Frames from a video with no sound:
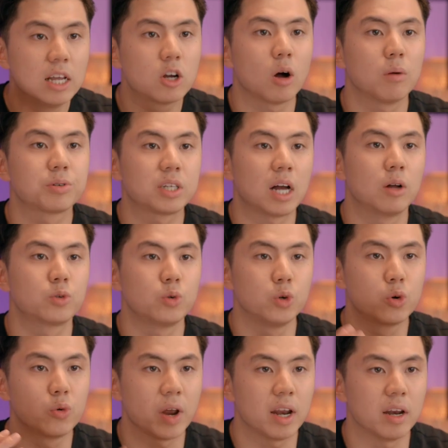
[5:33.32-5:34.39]
comes down to the
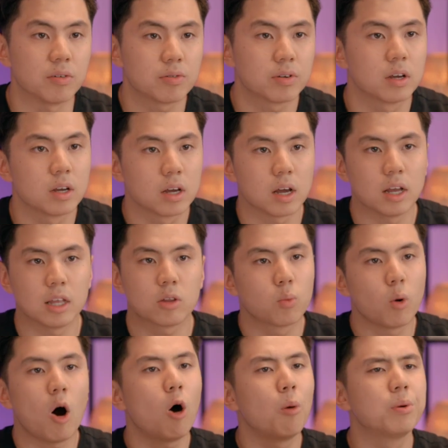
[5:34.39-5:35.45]
creative. It will
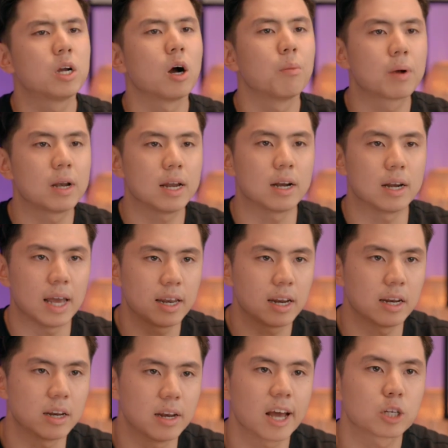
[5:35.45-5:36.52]
all become clear later in the
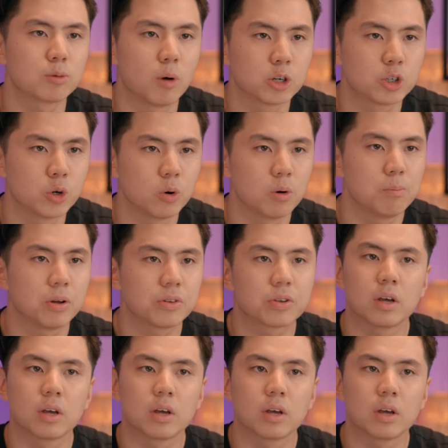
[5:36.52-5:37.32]
next module, but